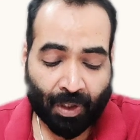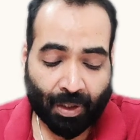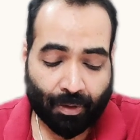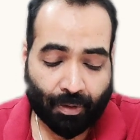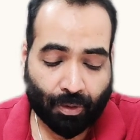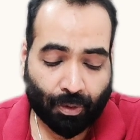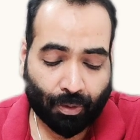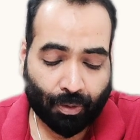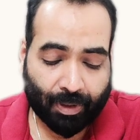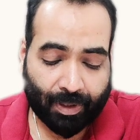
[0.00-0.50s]

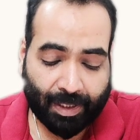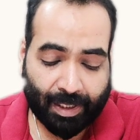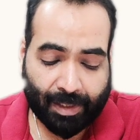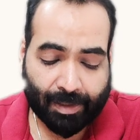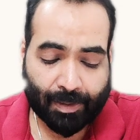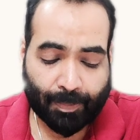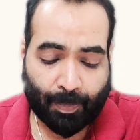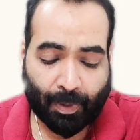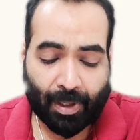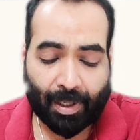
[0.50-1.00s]
So
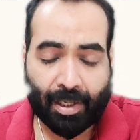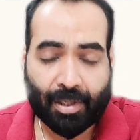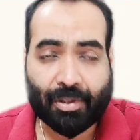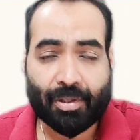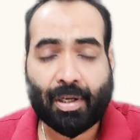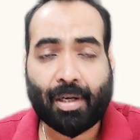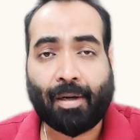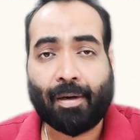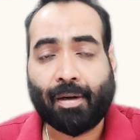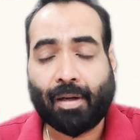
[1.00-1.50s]
this
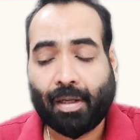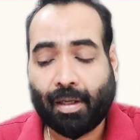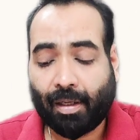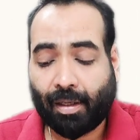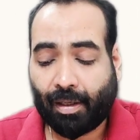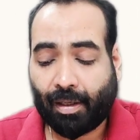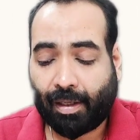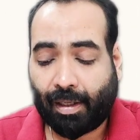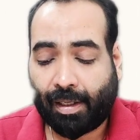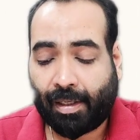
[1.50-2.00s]
prediction
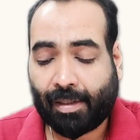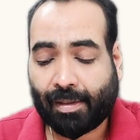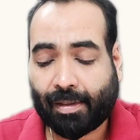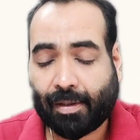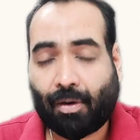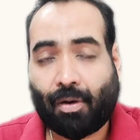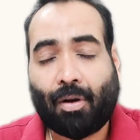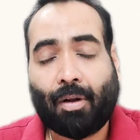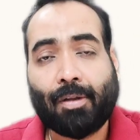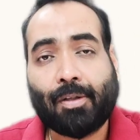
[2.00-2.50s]
is
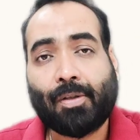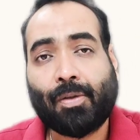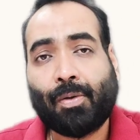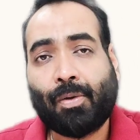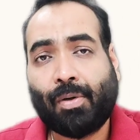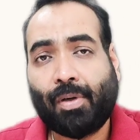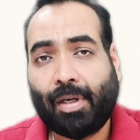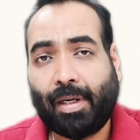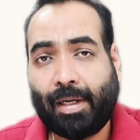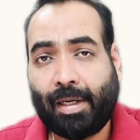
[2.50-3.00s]

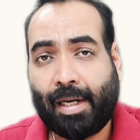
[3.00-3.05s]
also